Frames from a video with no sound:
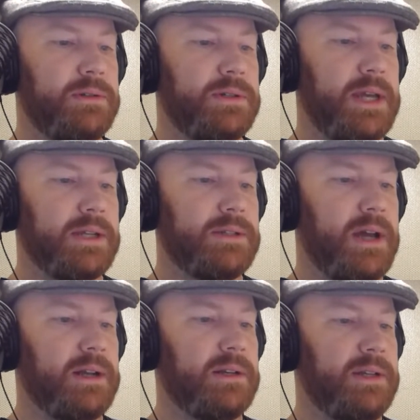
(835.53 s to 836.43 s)
text
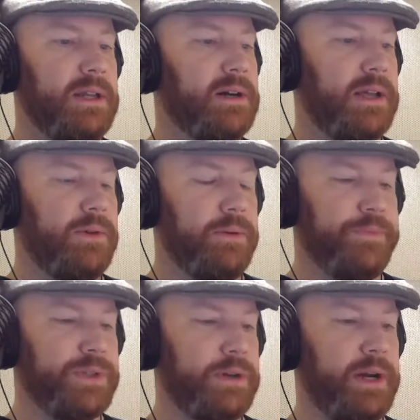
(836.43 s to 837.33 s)
not declassified. Oh,
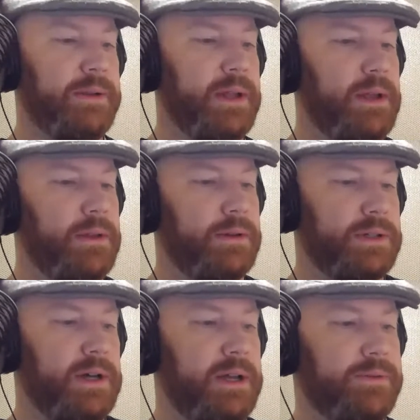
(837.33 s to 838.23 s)
sorry. There's a
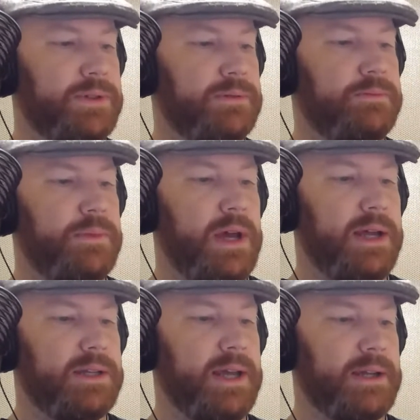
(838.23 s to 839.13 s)
line
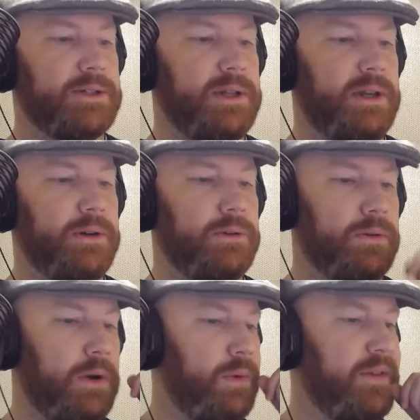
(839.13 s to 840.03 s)
of text here,
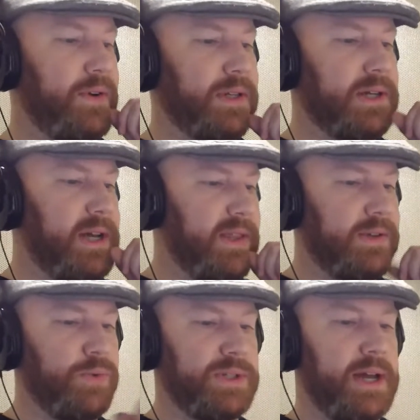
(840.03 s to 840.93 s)
a reference line that
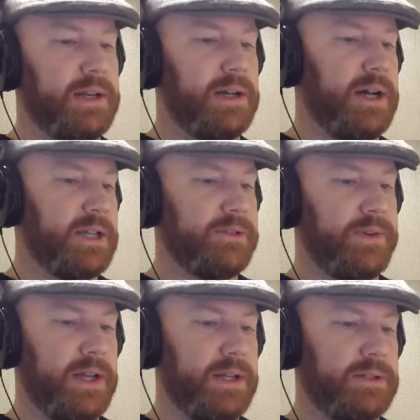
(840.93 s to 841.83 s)
was not
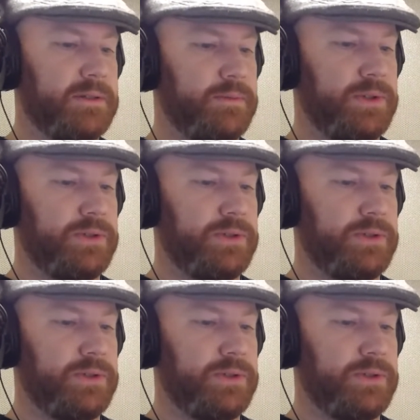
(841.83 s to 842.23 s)
declassified. It's